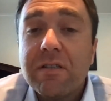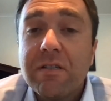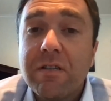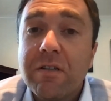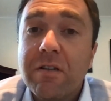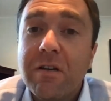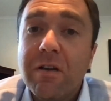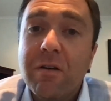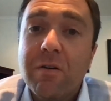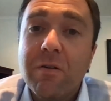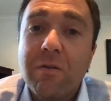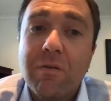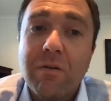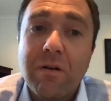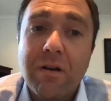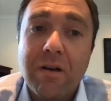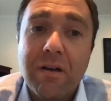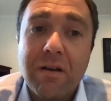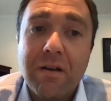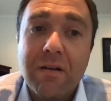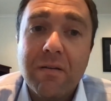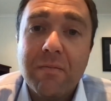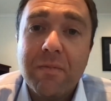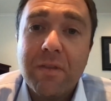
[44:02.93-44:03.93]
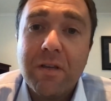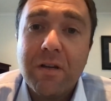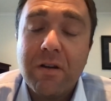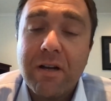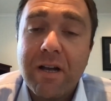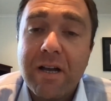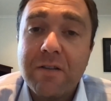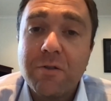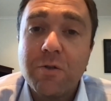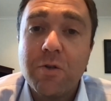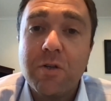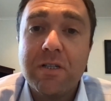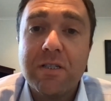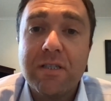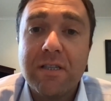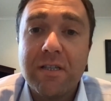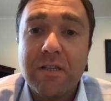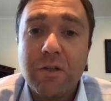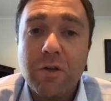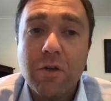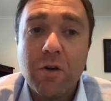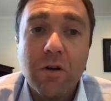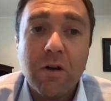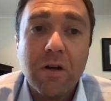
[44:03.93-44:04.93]
There are countries in
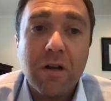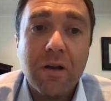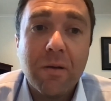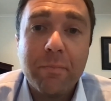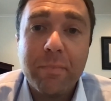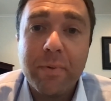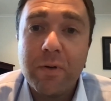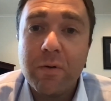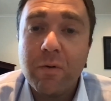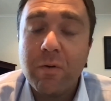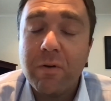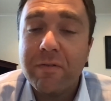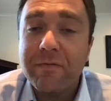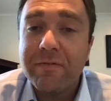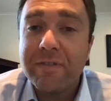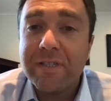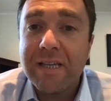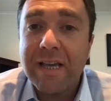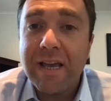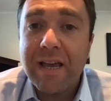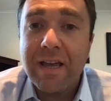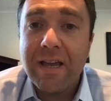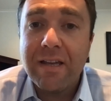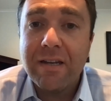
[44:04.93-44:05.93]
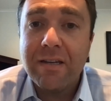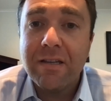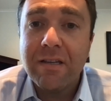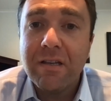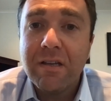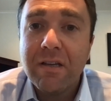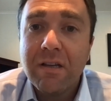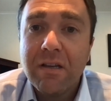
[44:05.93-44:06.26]
Europe who have said,